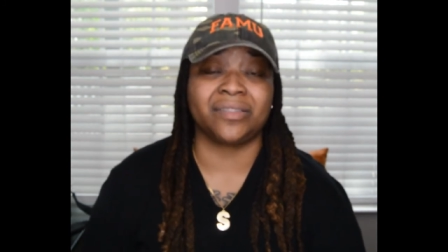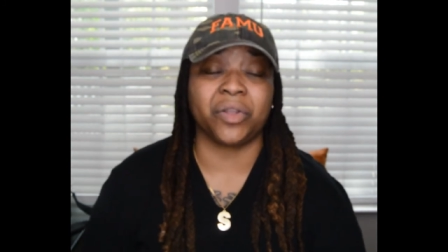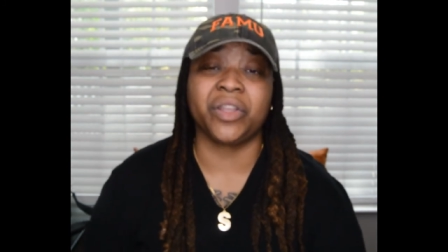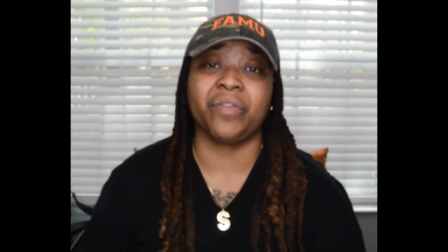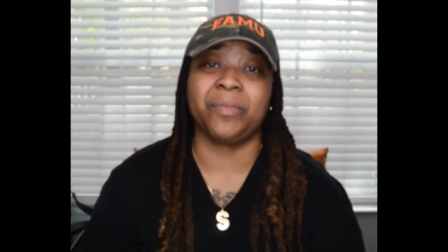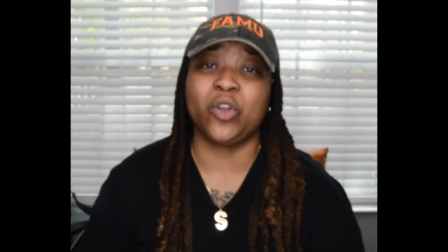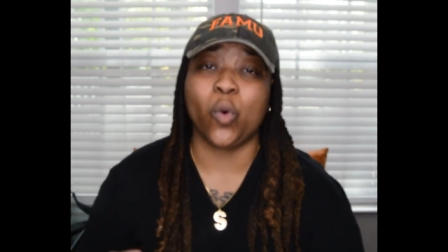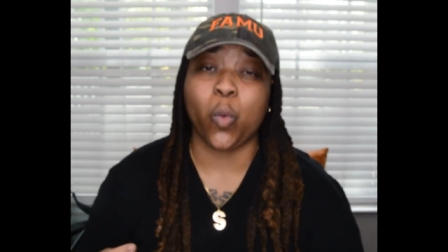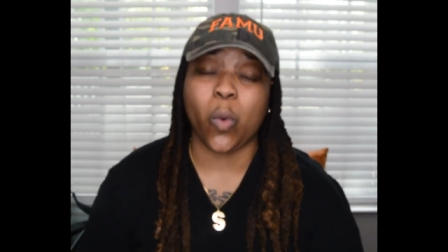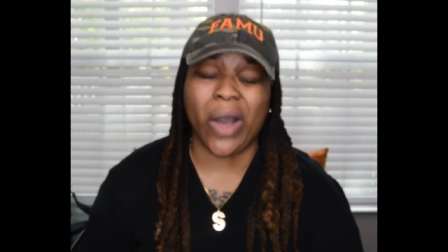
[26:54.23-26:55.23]
If they're giving me
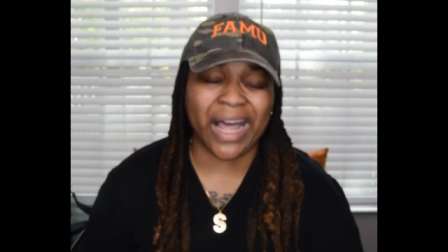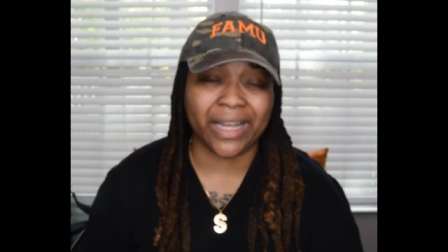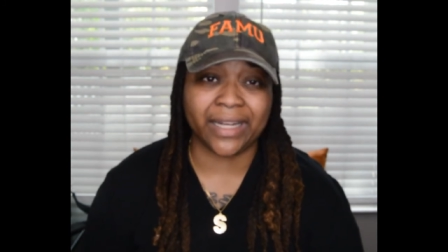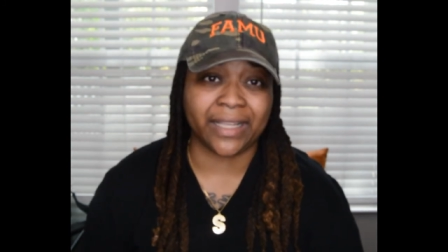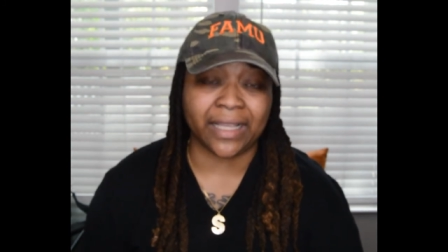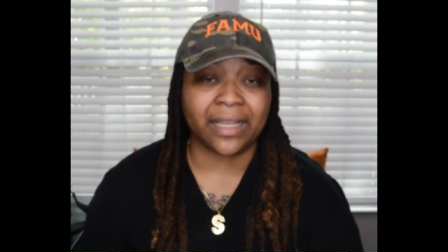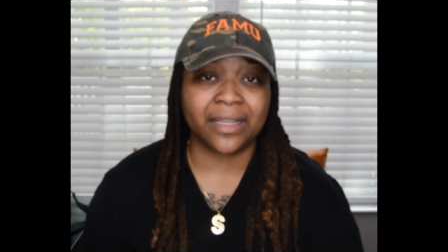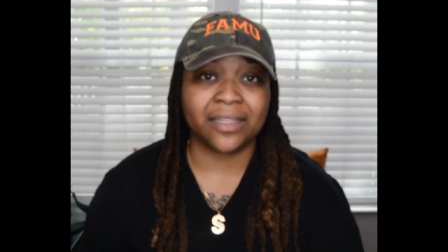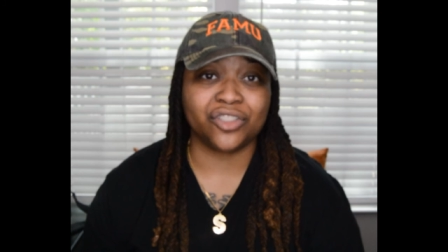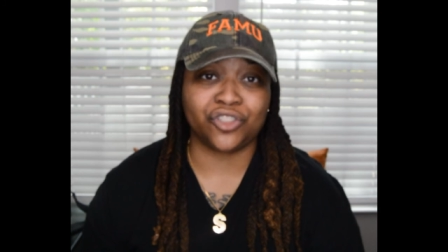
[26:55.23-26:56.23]
quality
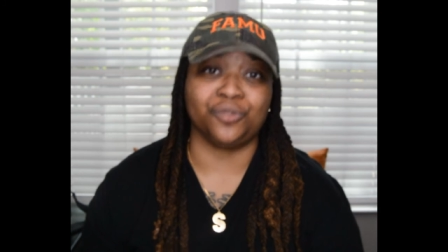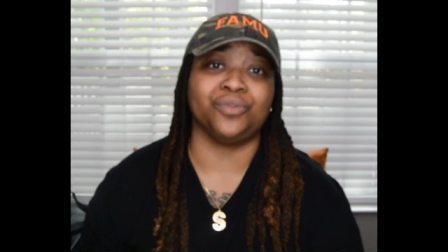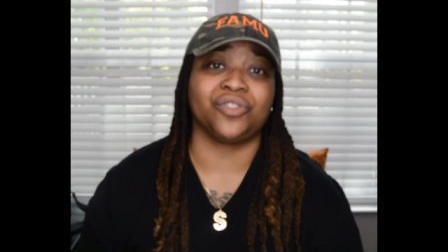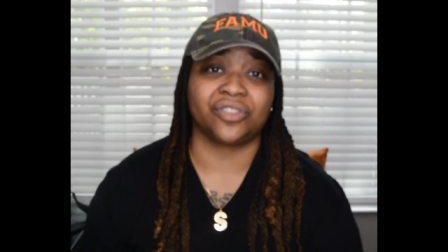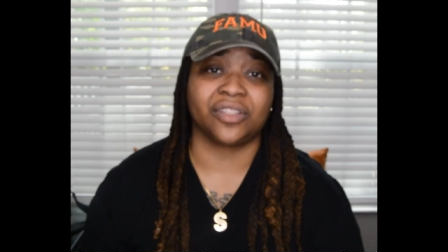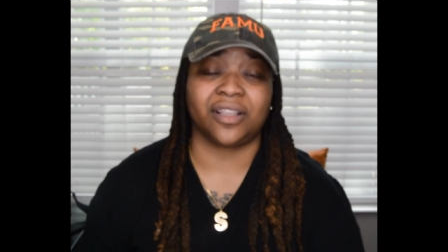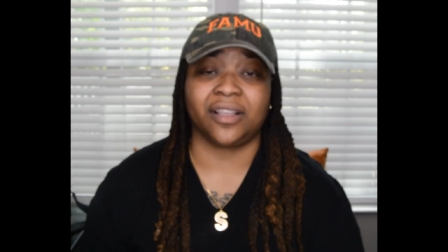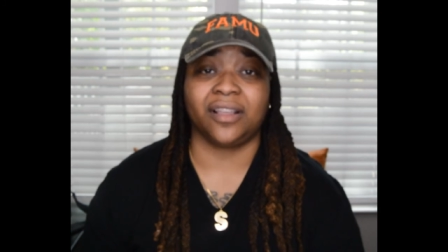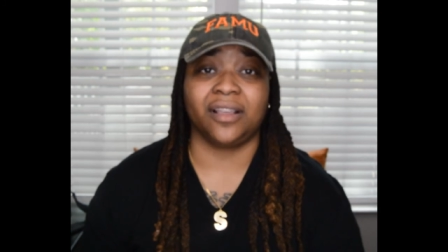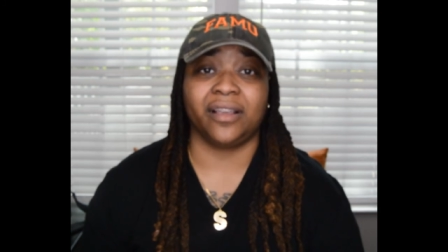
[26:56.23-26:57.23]
juice
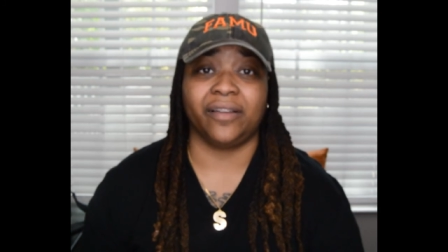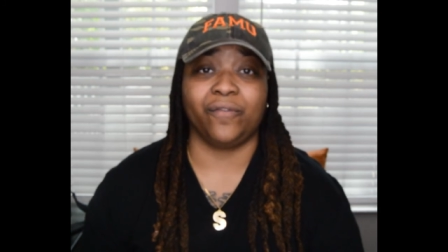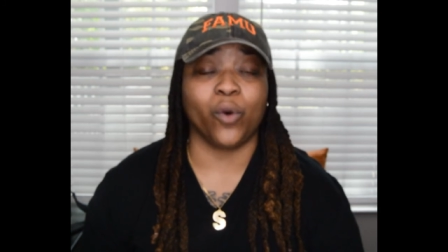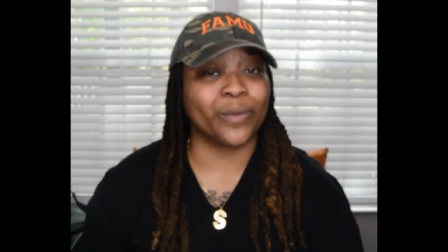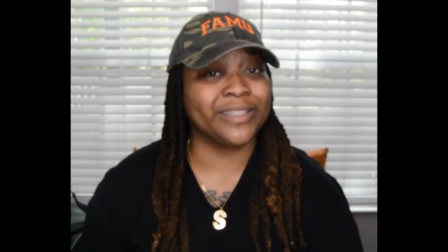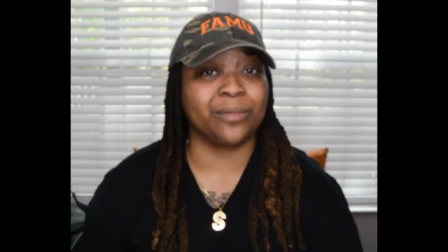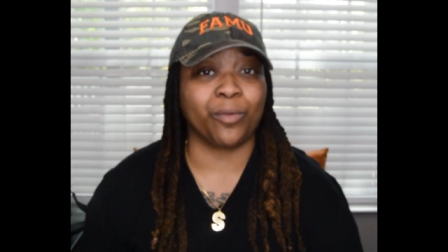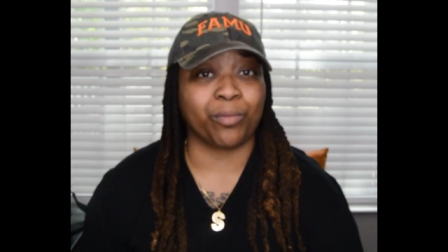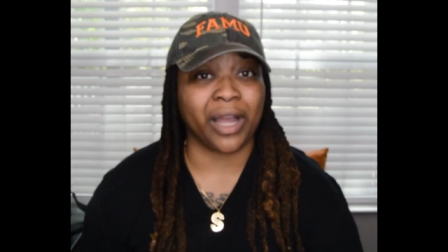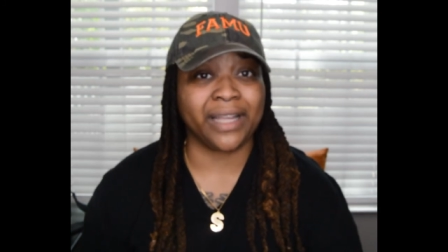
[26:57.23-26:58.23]
for a
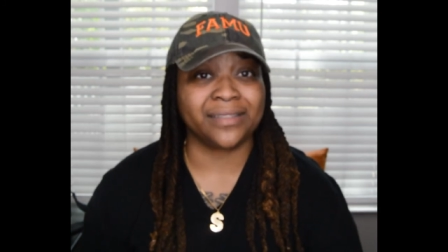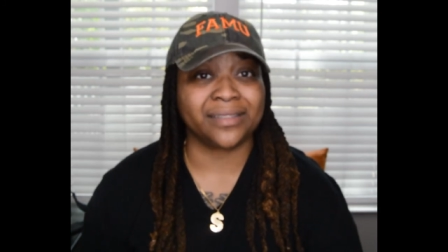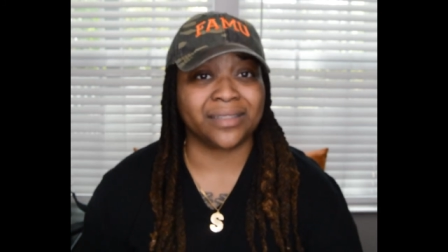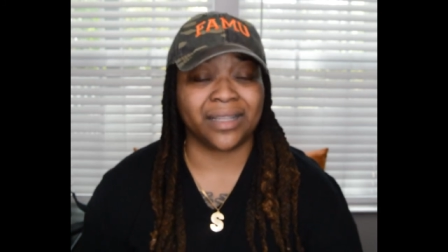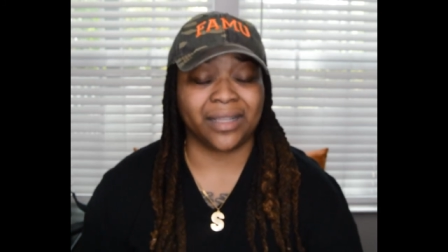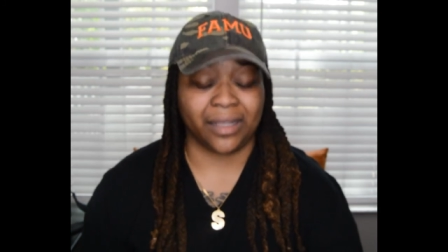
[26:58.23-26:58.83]
reasonable price,